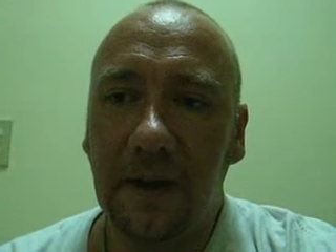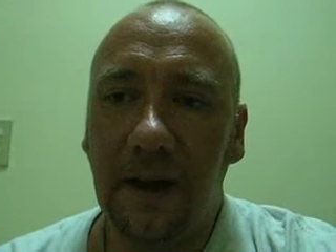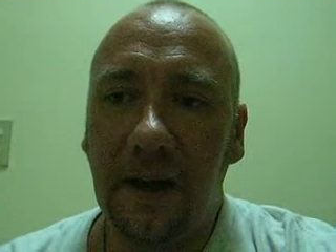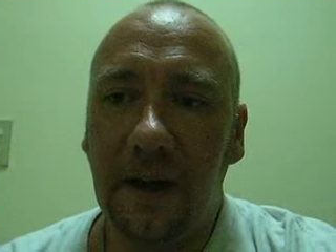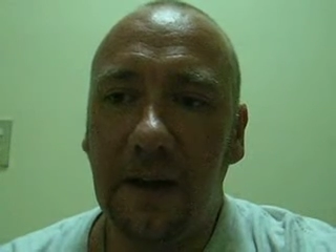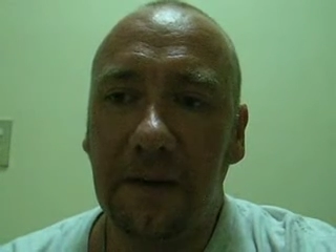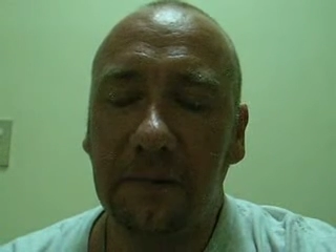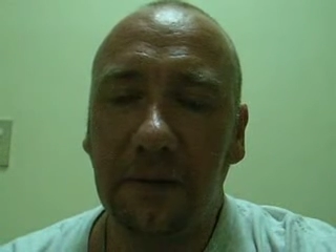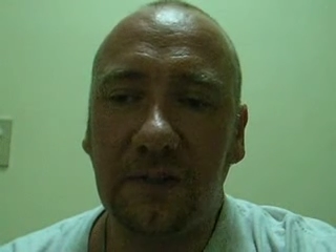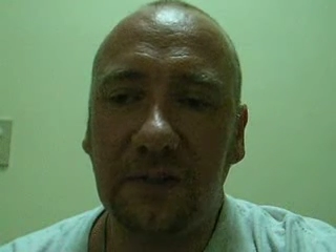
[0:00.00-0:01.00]
uh,
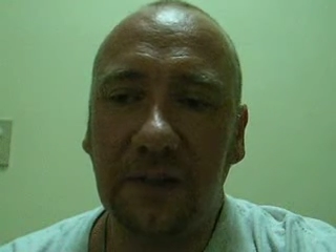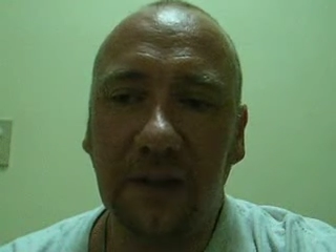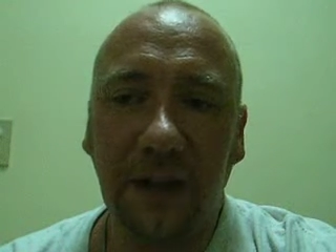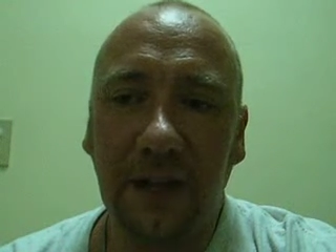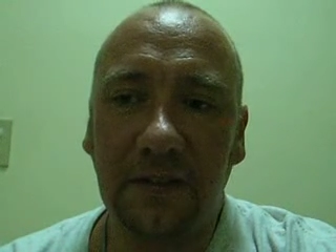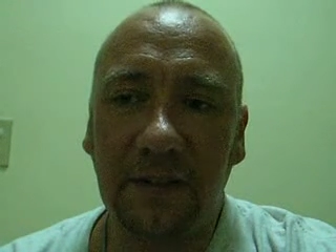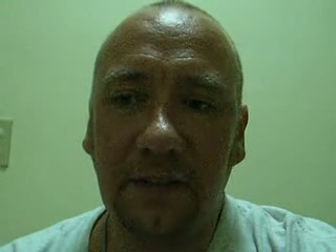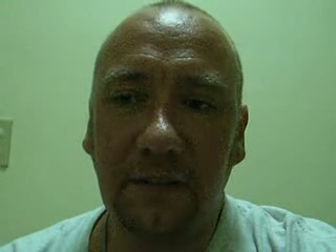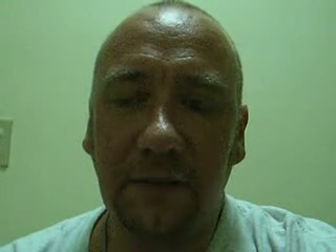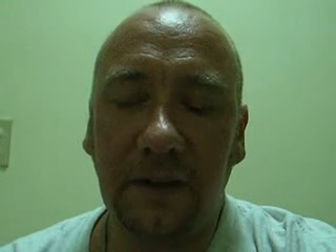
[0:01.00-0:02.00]
which you can
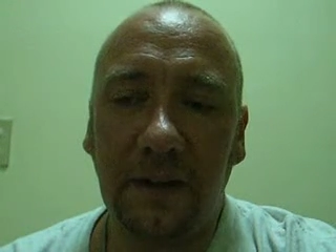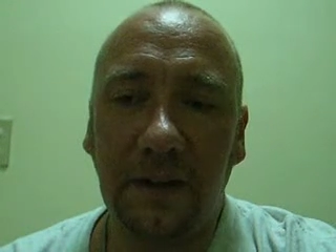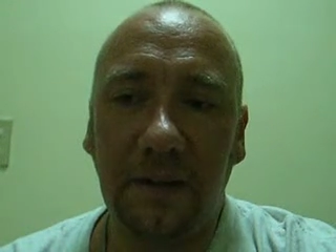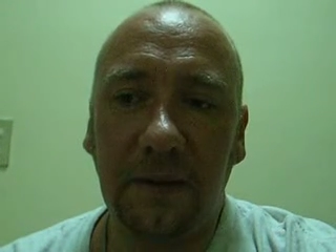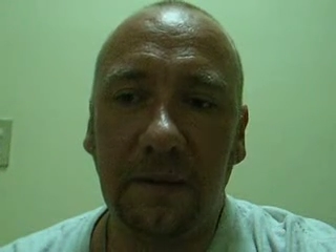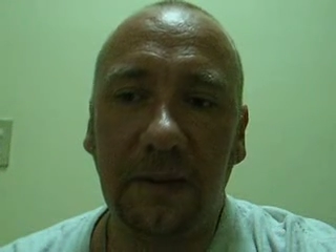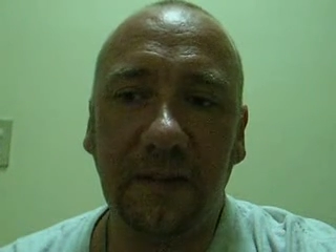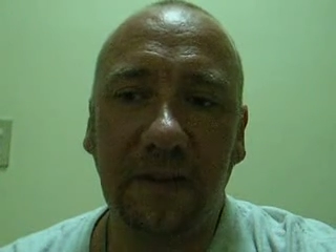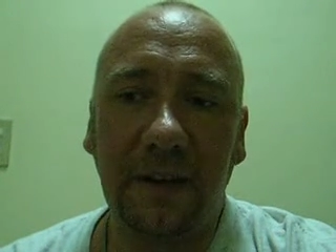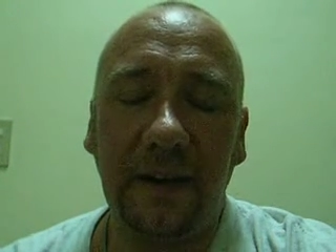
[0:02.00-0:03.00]
access via the, the site,